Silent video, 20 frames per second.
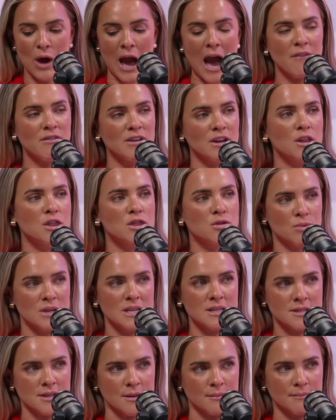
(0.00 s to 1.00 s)
are having a
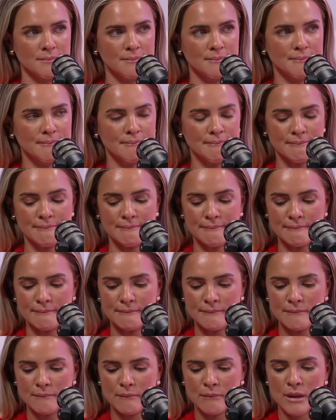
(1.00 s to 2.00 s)
threesome?
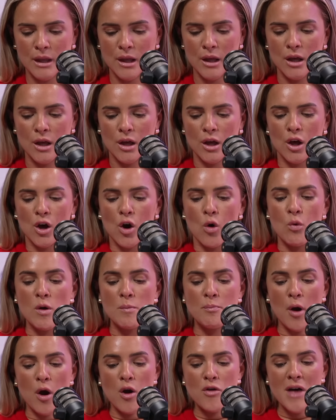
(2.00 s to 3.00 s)
Okay, yep.
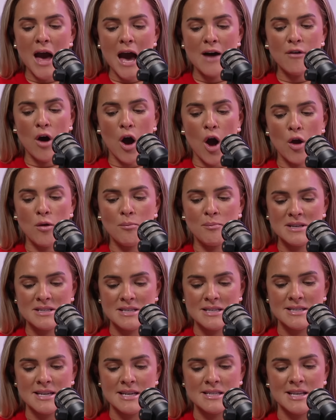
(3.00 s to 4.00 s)
We both have our own
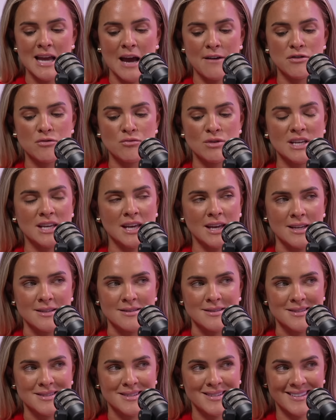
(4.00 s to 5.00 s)
businesses and have three
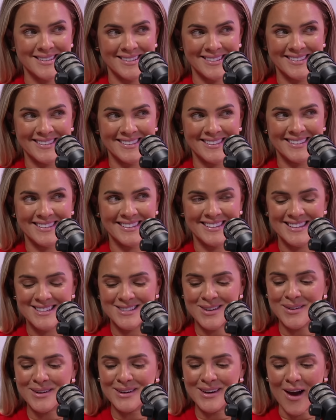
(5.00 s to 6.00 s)
kids.
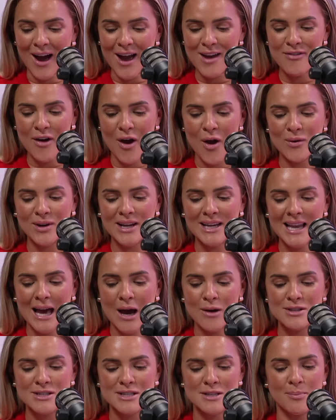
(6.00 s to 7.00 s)
So life only
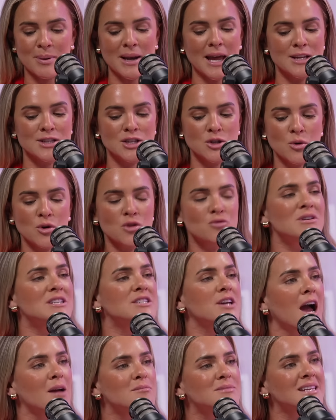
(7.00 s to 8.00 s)
allows us to play two or three
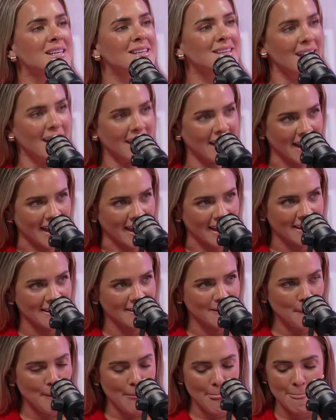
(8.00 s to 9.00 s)
times a year.
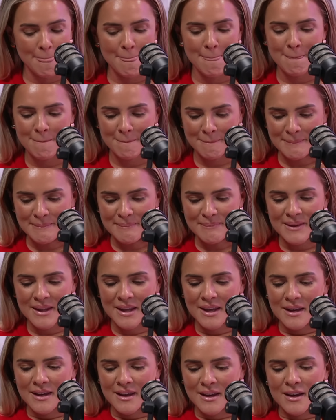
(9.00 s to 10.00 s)
Right, okay,
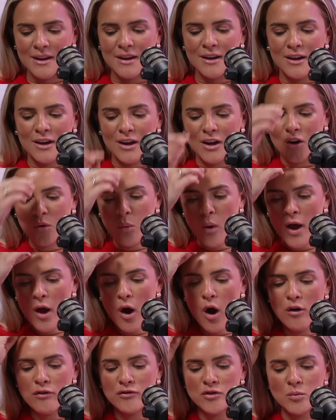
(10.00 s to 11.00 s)
interesting.
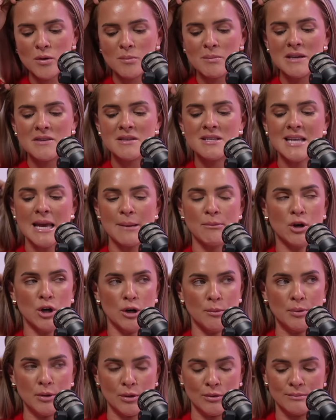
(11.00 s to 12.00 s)
Quite often we meet the same
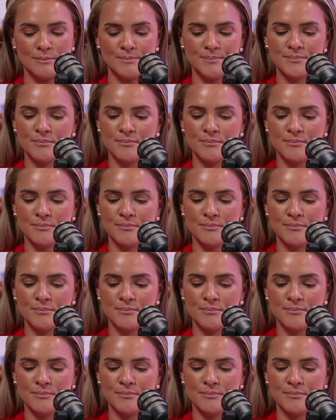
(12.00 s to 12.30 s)
couple.